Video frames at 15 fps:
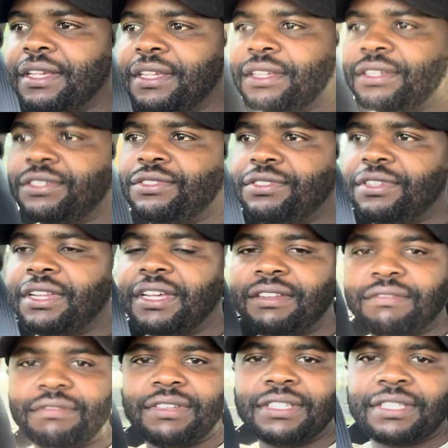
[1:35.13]

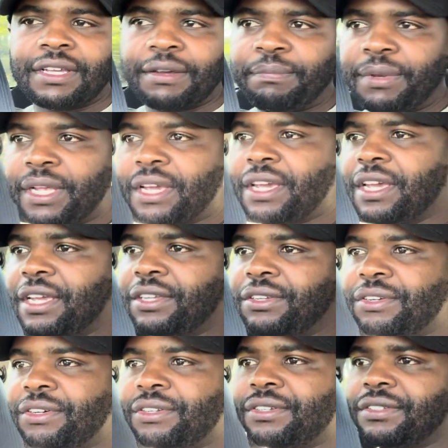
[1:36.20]
student visa
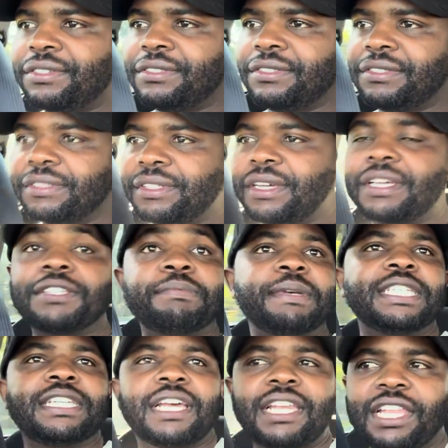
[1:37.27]
application,
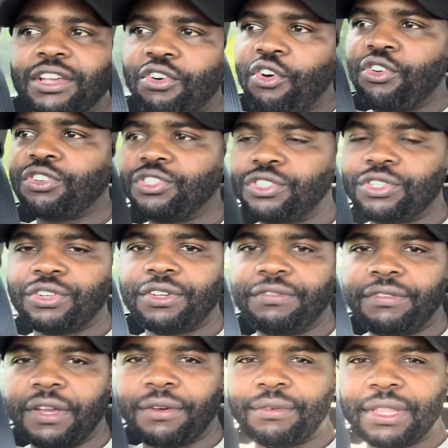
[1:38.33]
especially onshore if
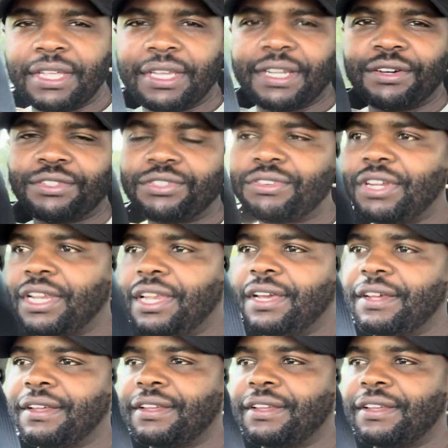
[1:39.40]
you are within Australia.